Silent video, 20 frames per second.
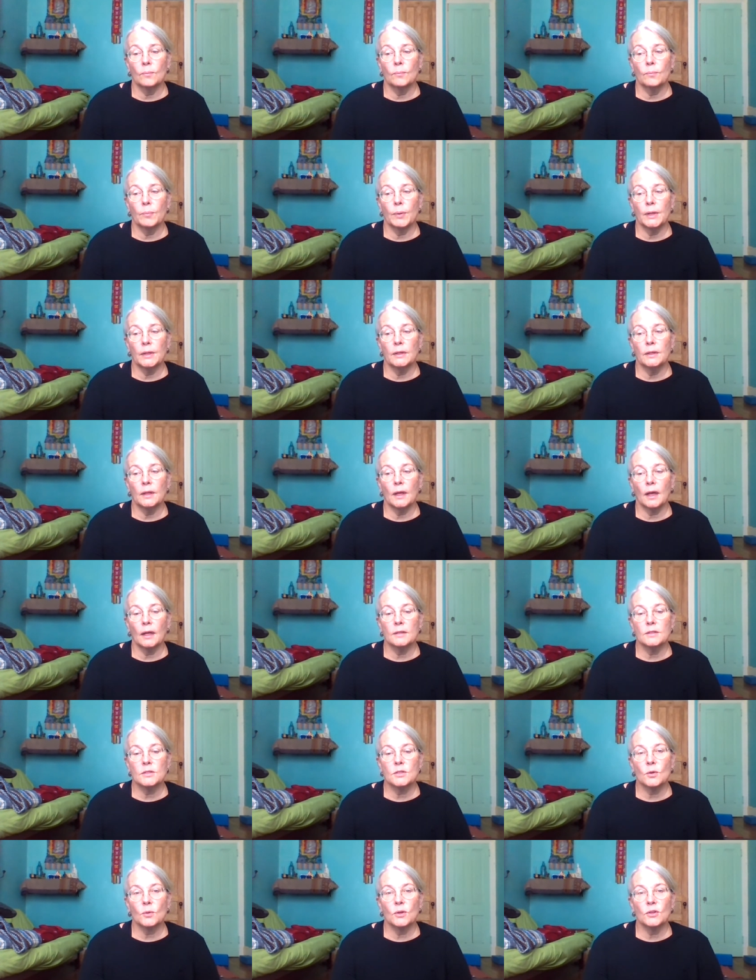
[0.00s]
but not
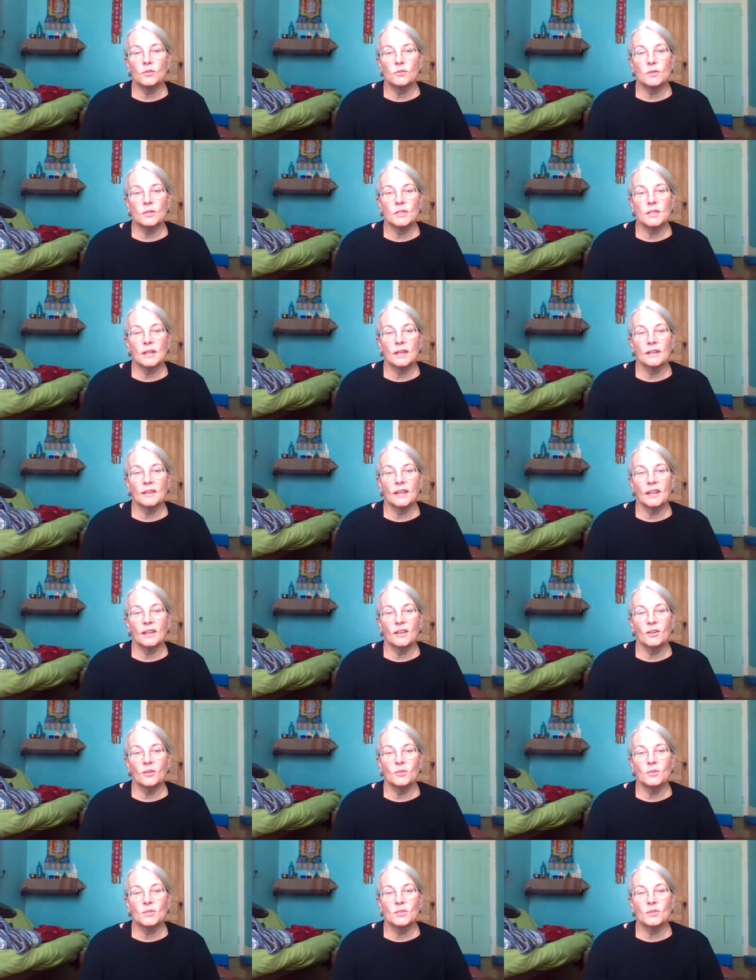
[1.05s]
so interesting that
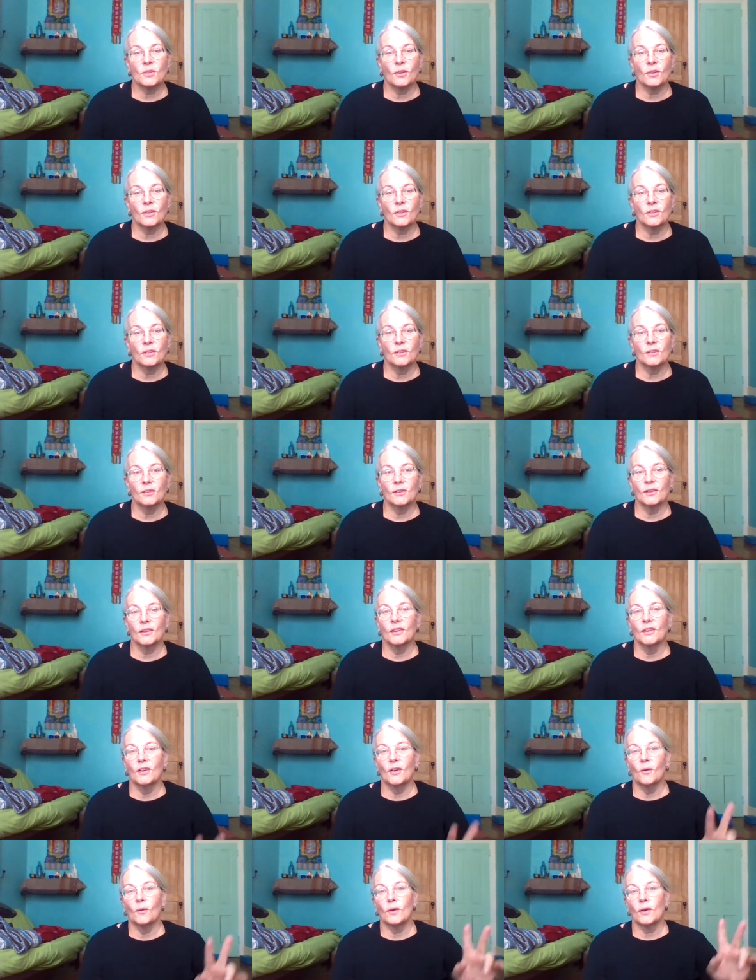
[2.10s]
you start
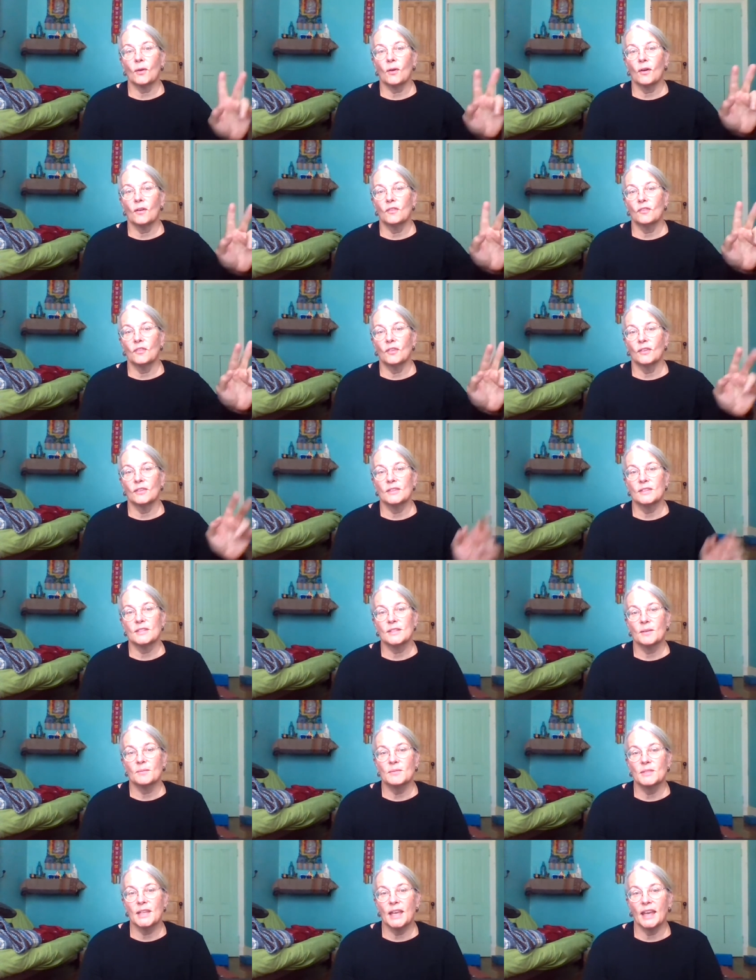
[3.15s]
going off on
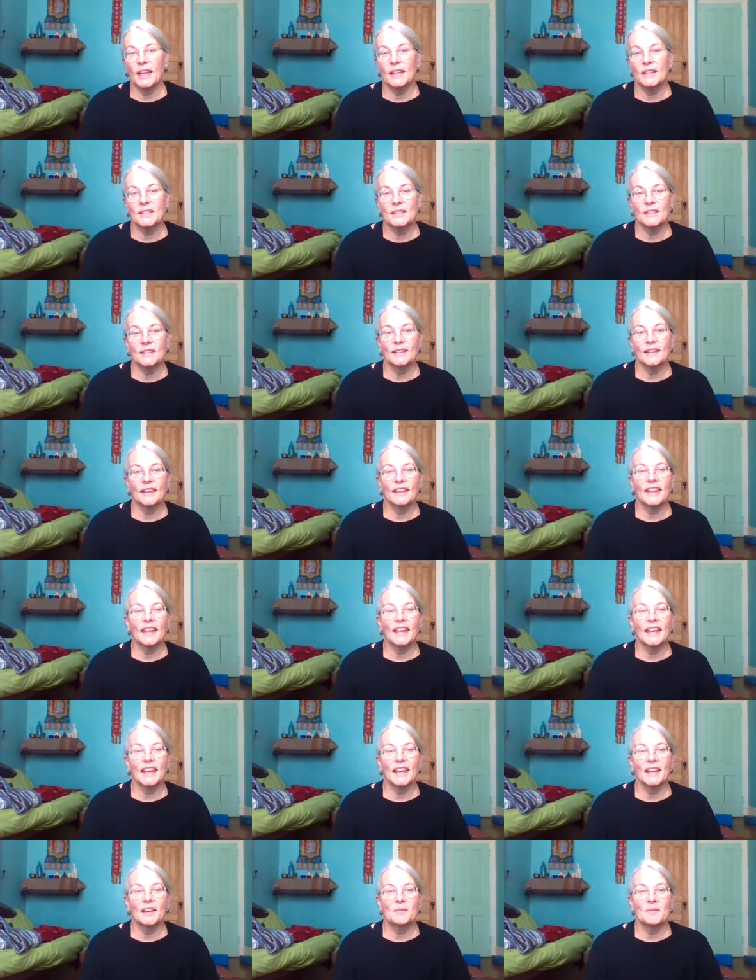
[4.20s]
some tangent
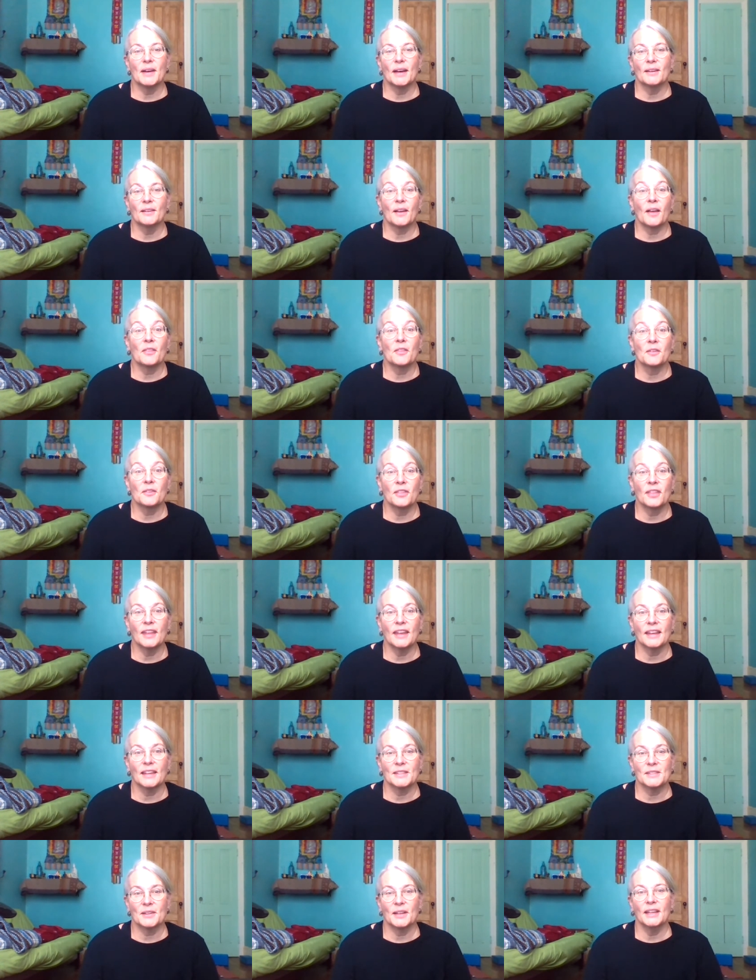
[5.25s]
thinking about other
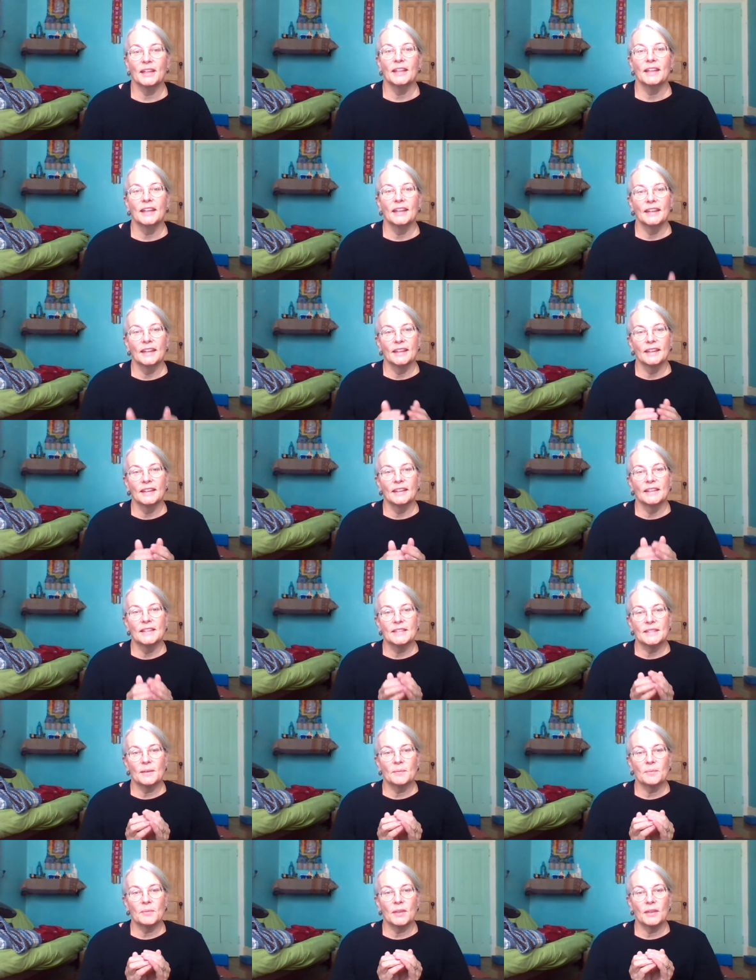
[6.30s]
things, right?
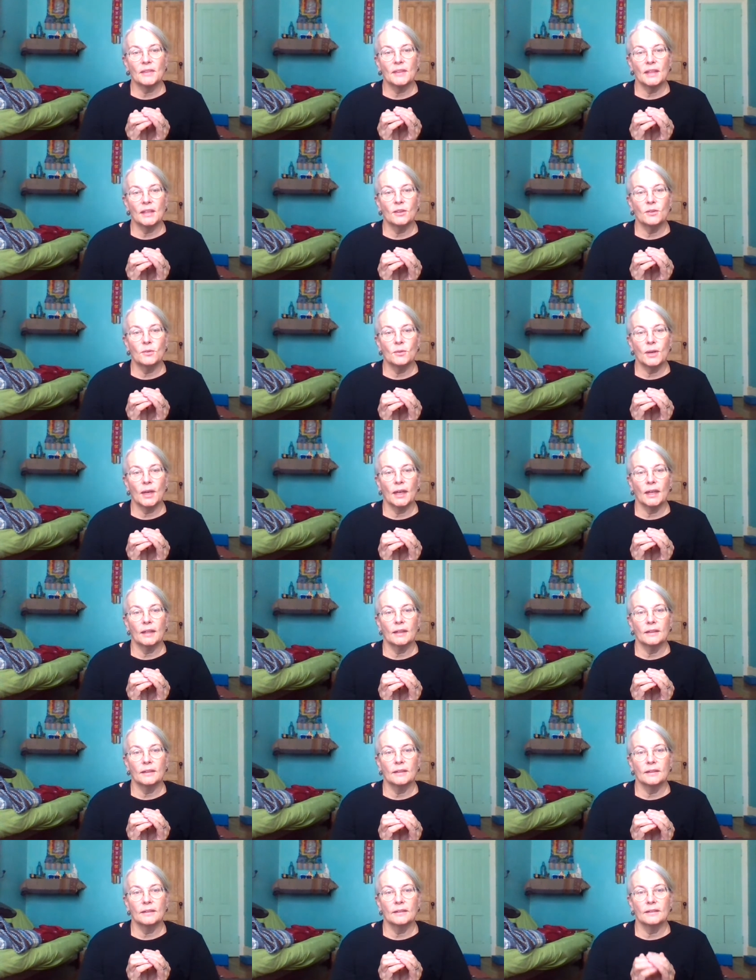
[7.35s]
Something that you
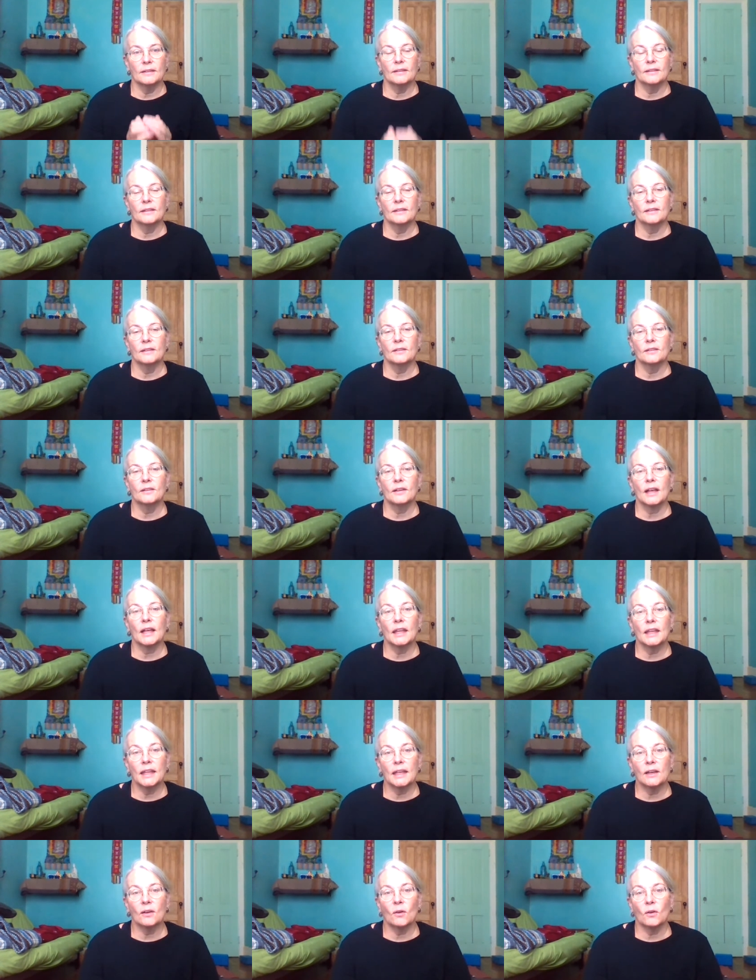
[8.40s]
can
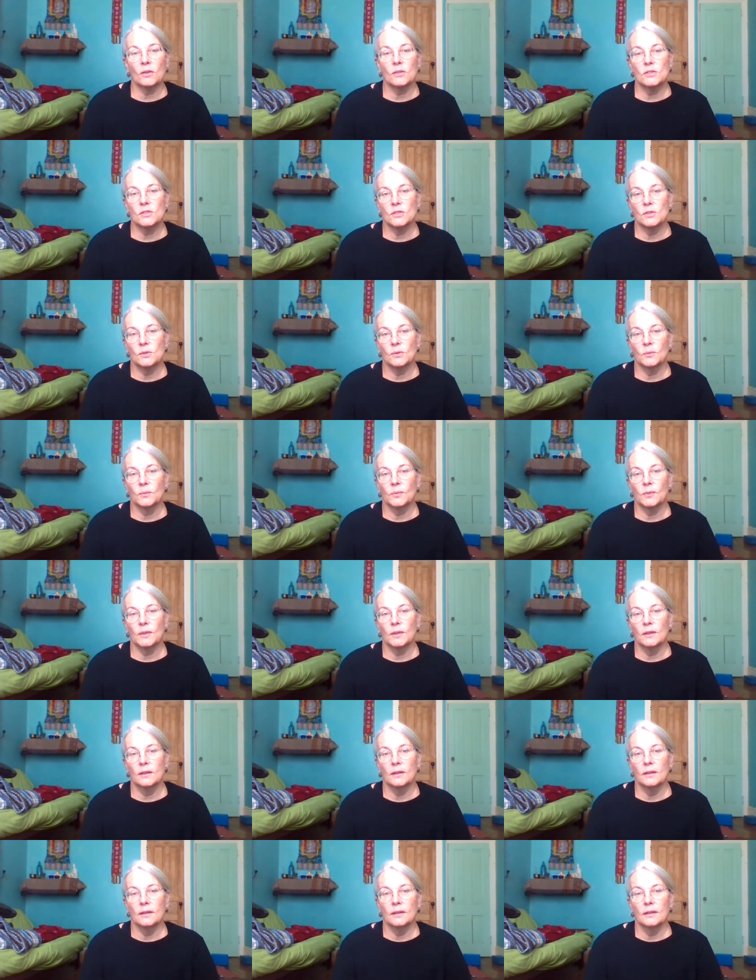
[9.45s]
cling on to
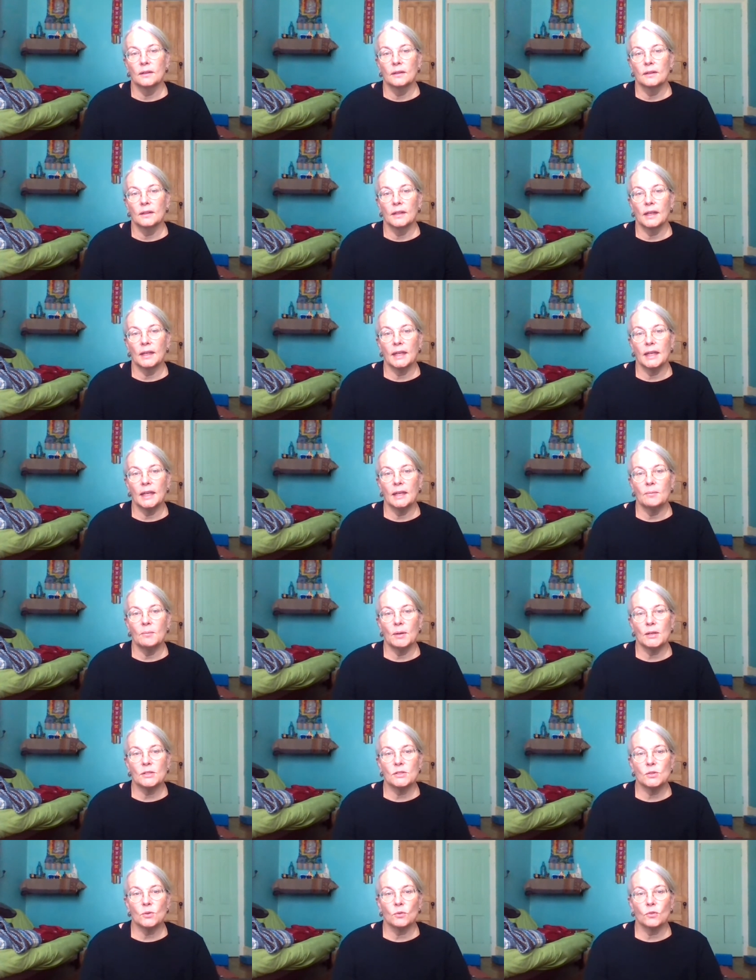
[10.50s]
and keep
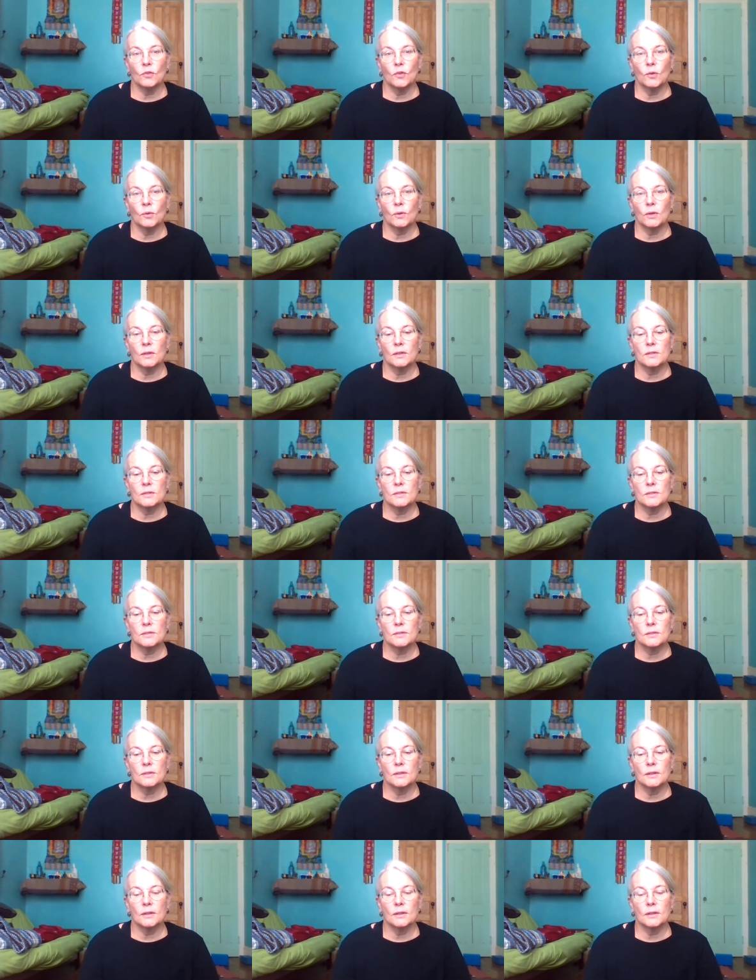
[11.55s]
as your focus.